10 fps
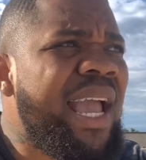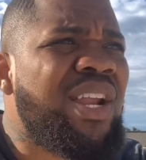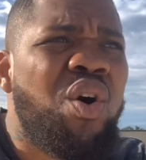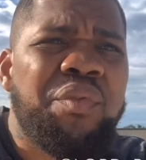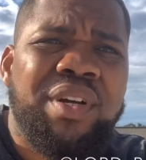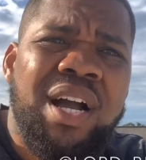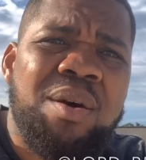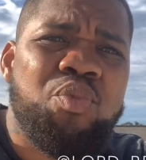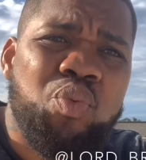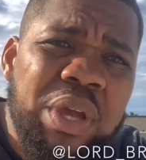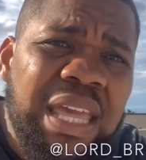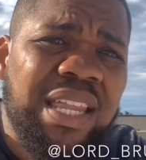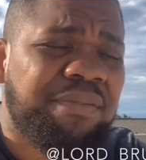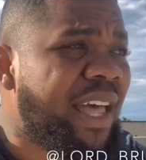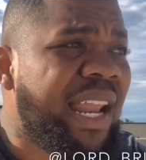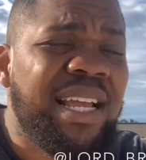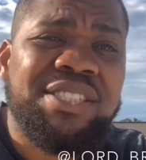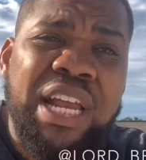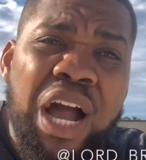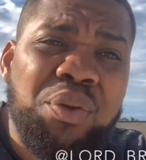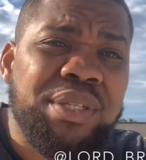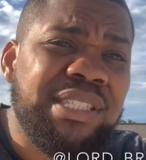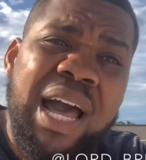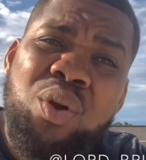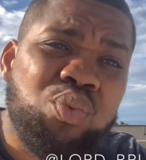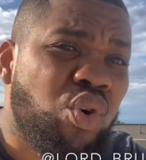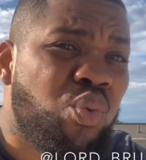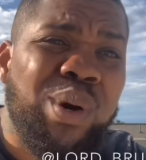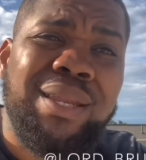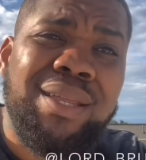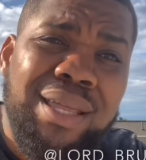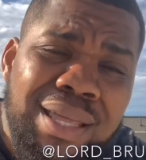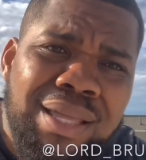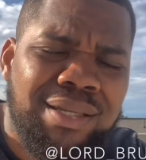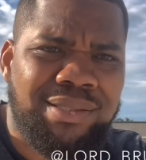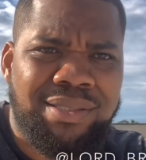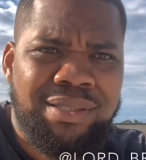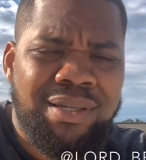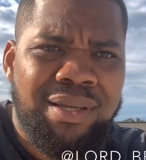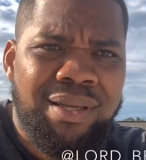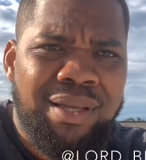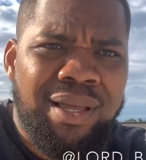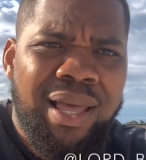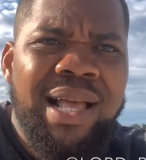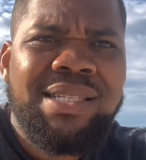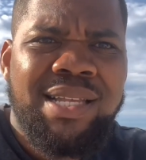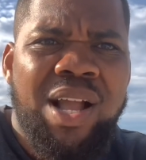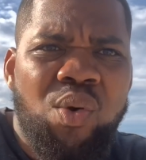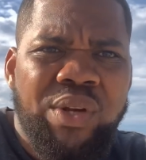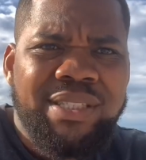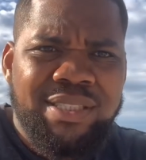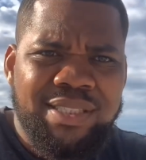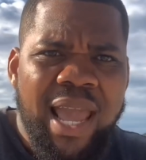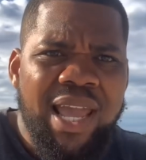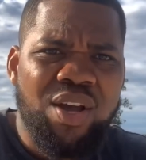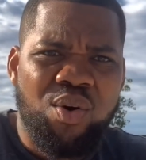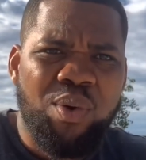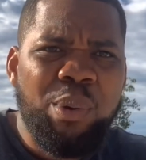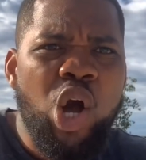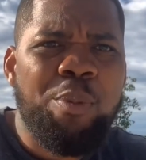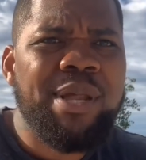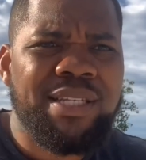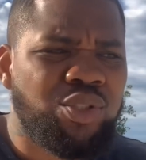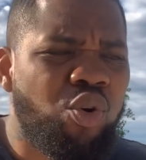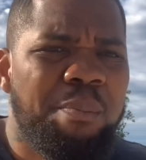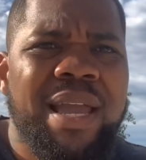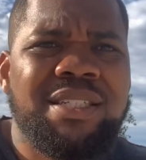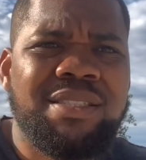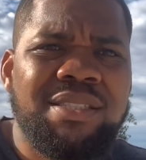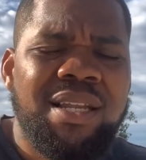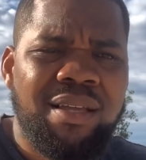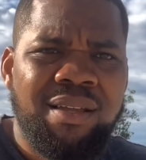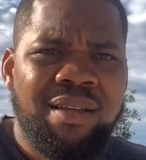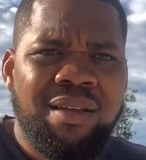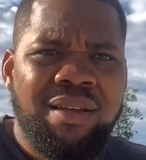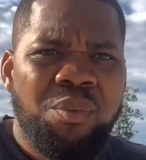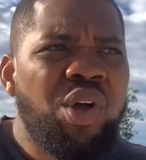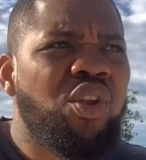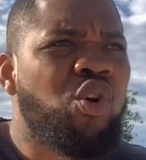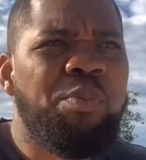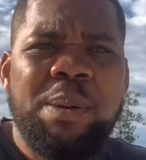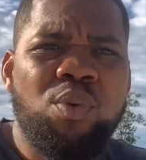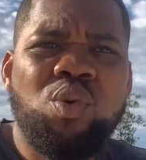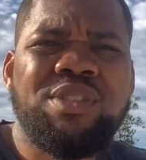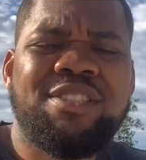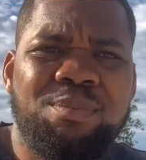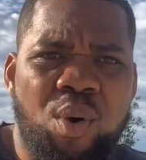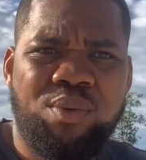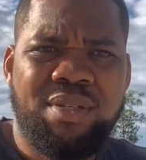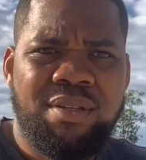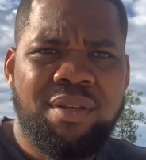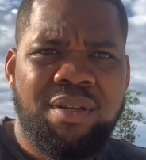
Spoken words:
can't overcome weed. If that ain't childish, I don't know what is. It's like on a scale. We all been into a major city. We all know people who smoked.